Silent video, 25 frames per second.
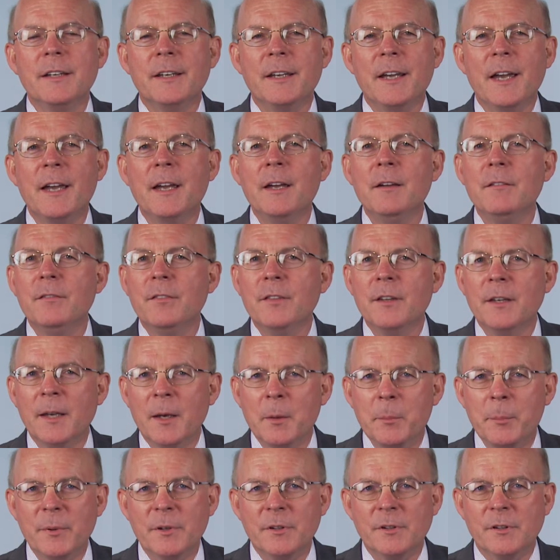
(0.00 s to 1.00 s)
gave the
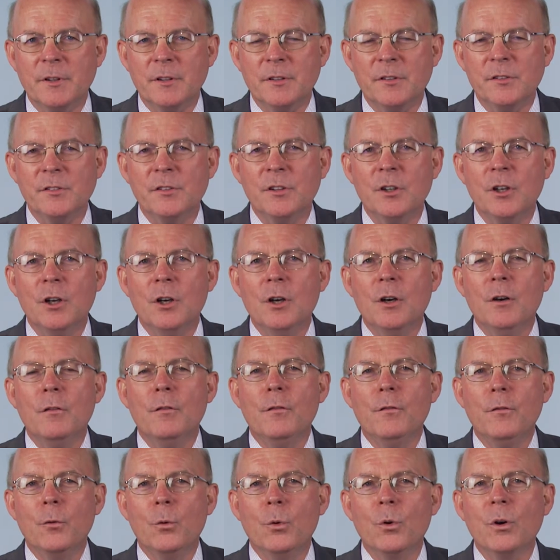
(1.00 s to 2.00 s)
impetus
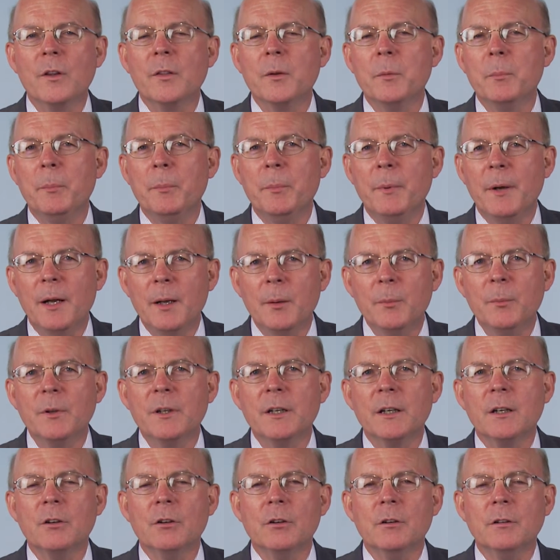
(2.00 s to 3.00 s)
for the public